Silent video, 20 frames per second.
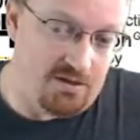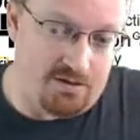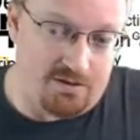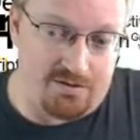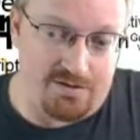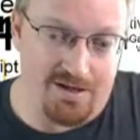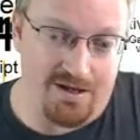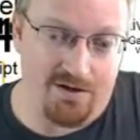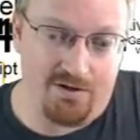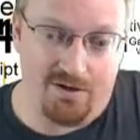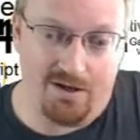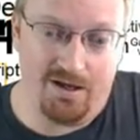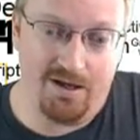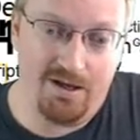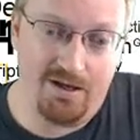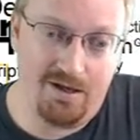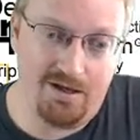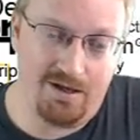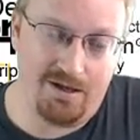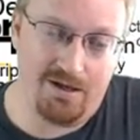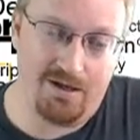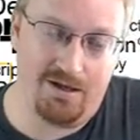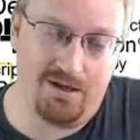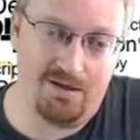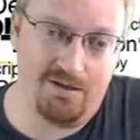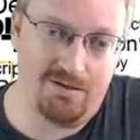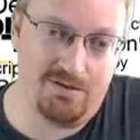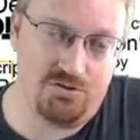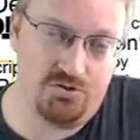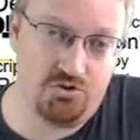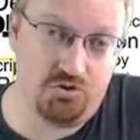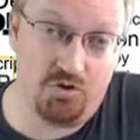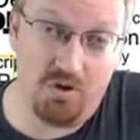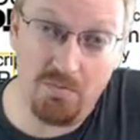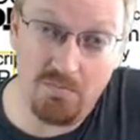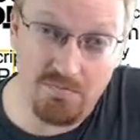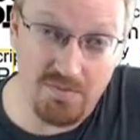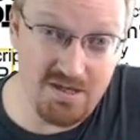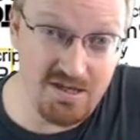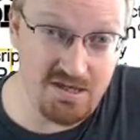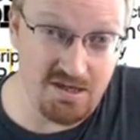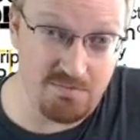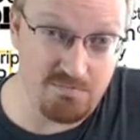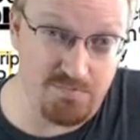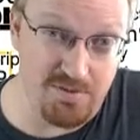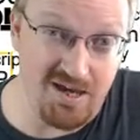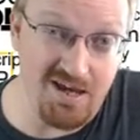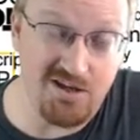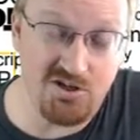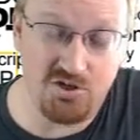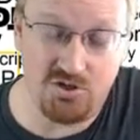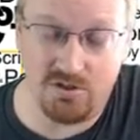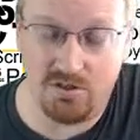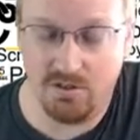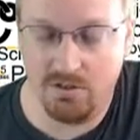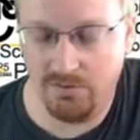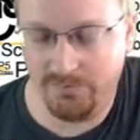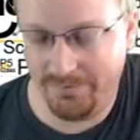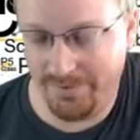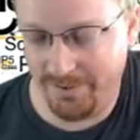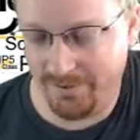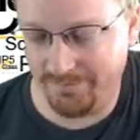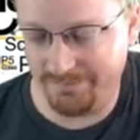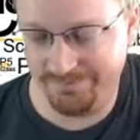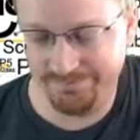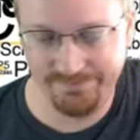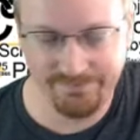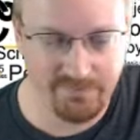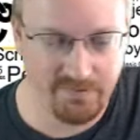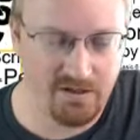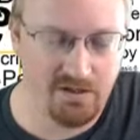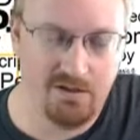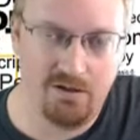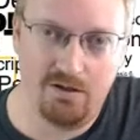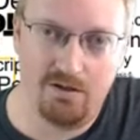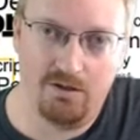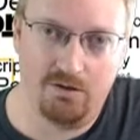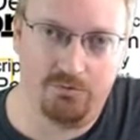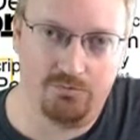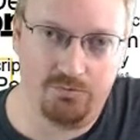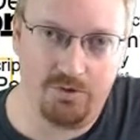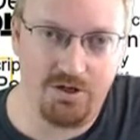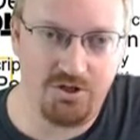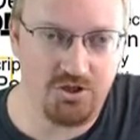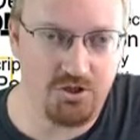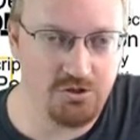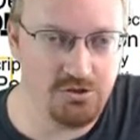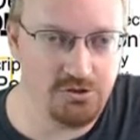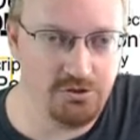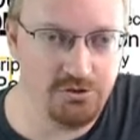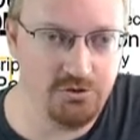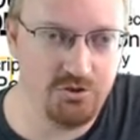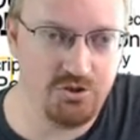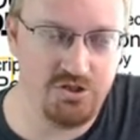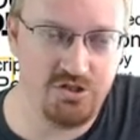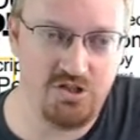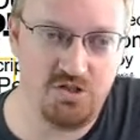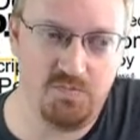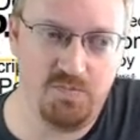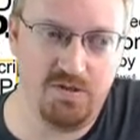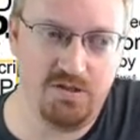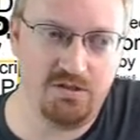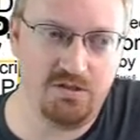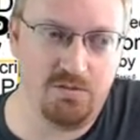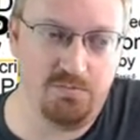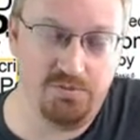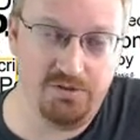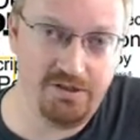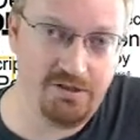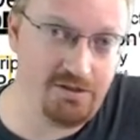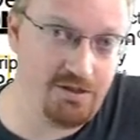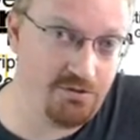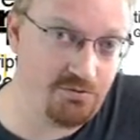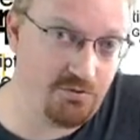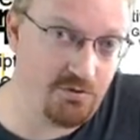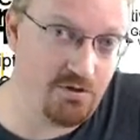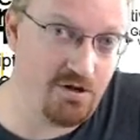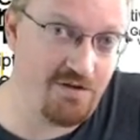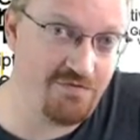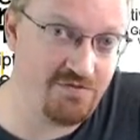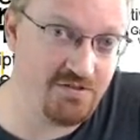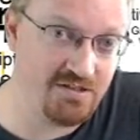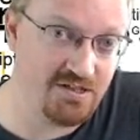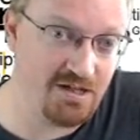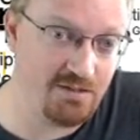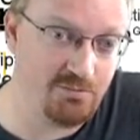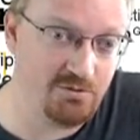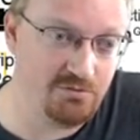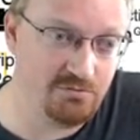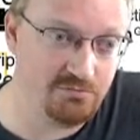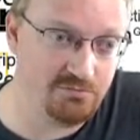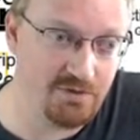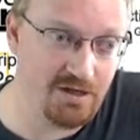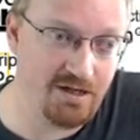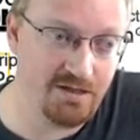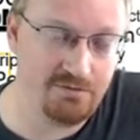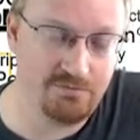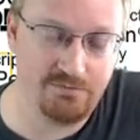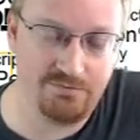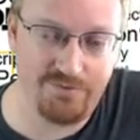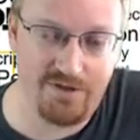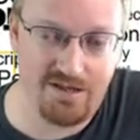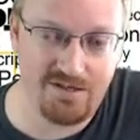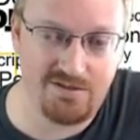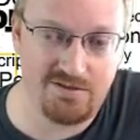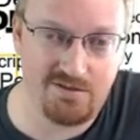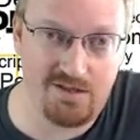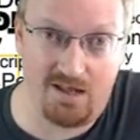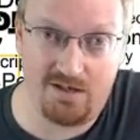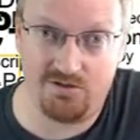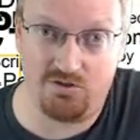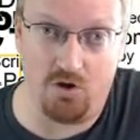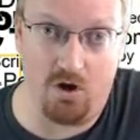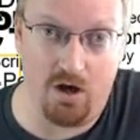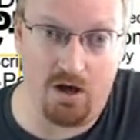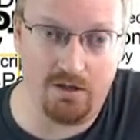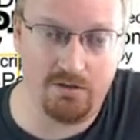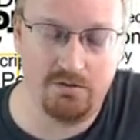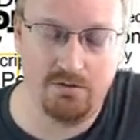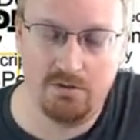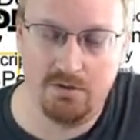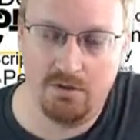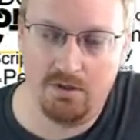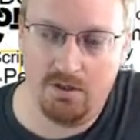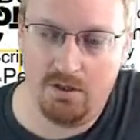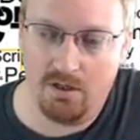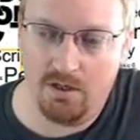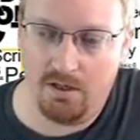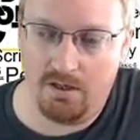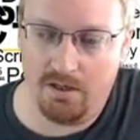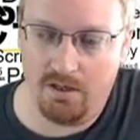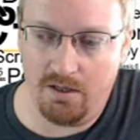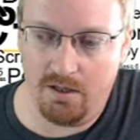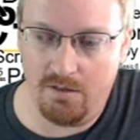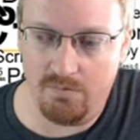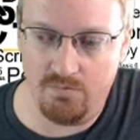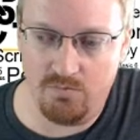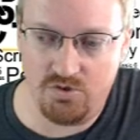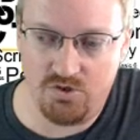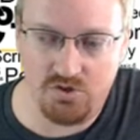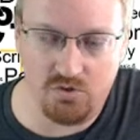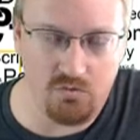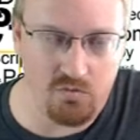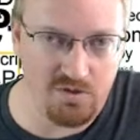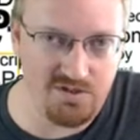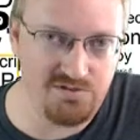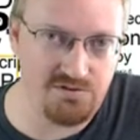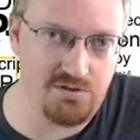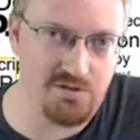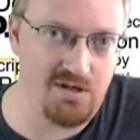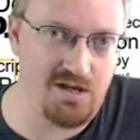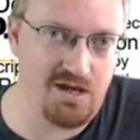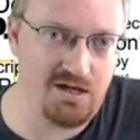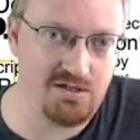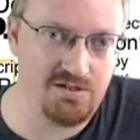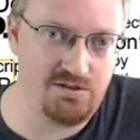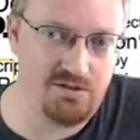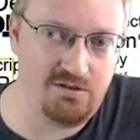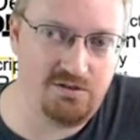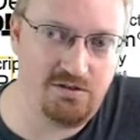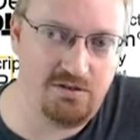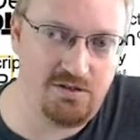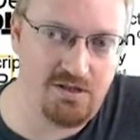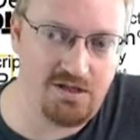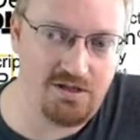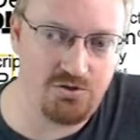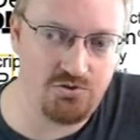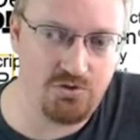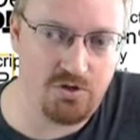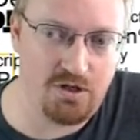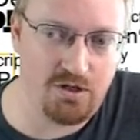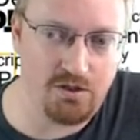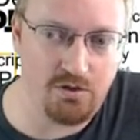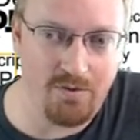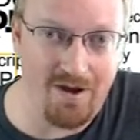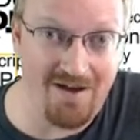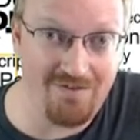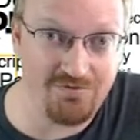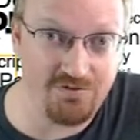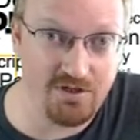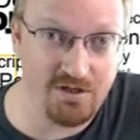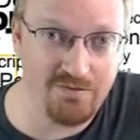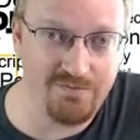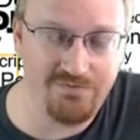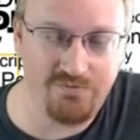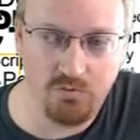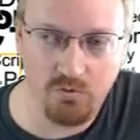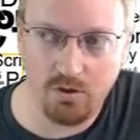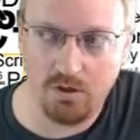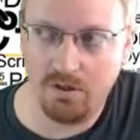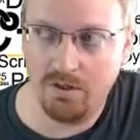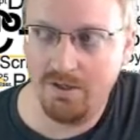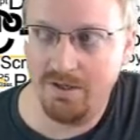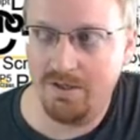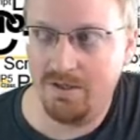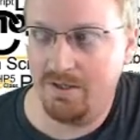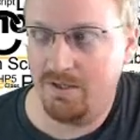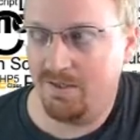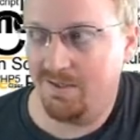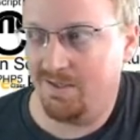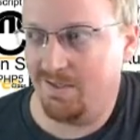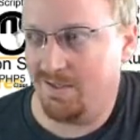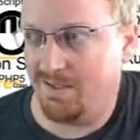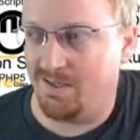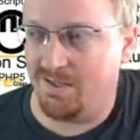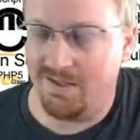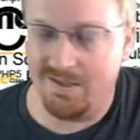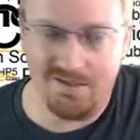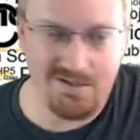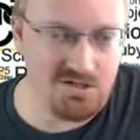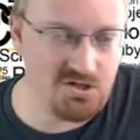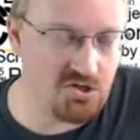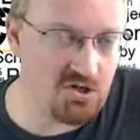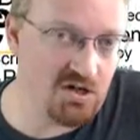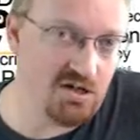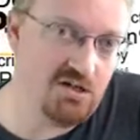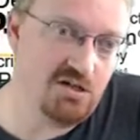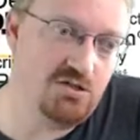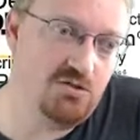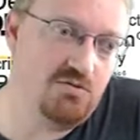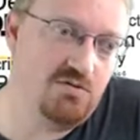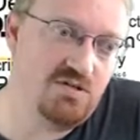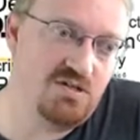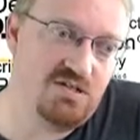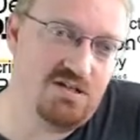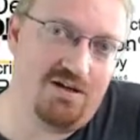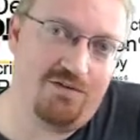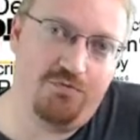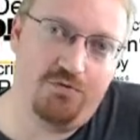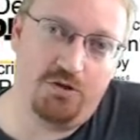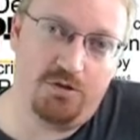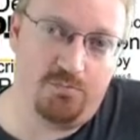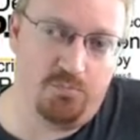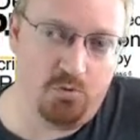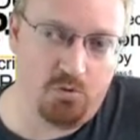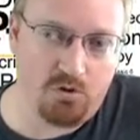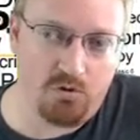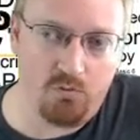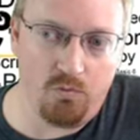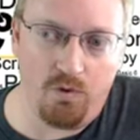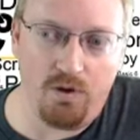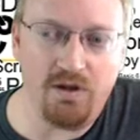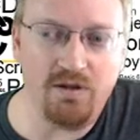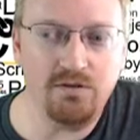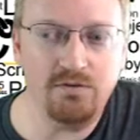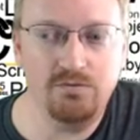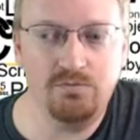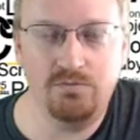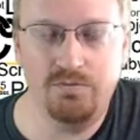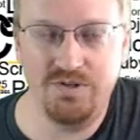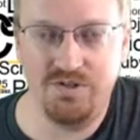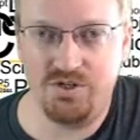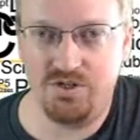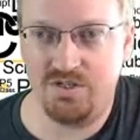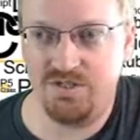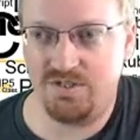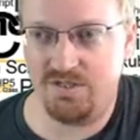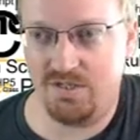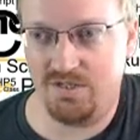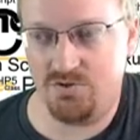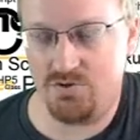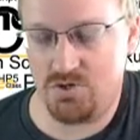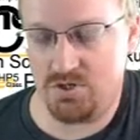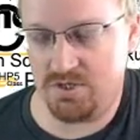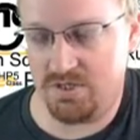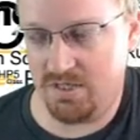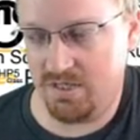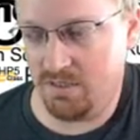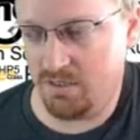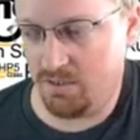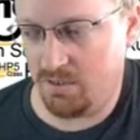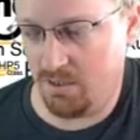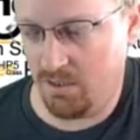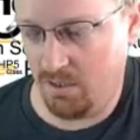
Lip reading: Now, Trump being impeached, well, Russia collusion has been completely thrown off the table, right? That's gone. So what's the next thing that they can try to go after him for? He's trying to do this stuff with the border wall, which is interesting.